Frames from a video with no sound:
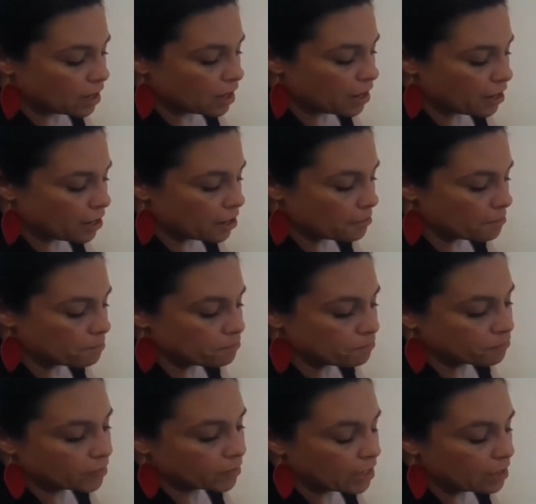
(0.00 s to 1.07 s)

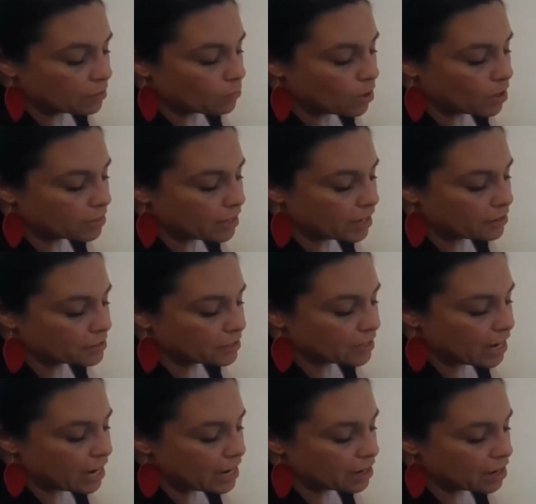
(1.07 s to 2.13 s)

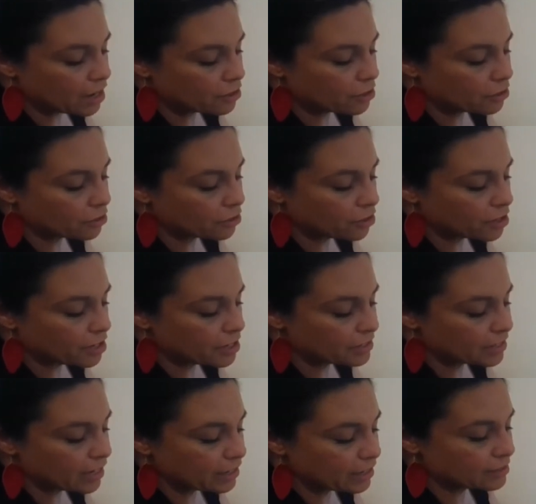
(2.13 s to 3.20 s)

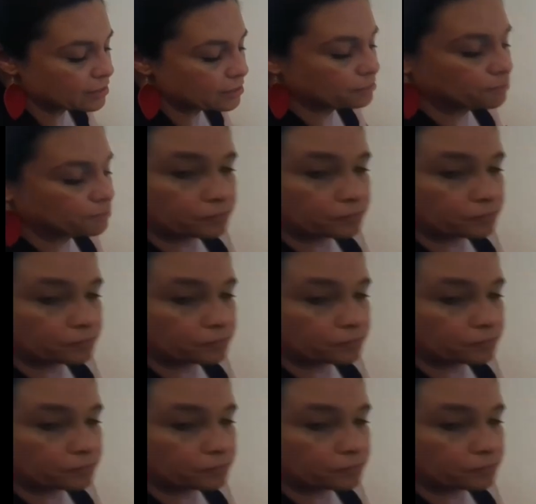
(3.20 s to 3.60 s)
1,836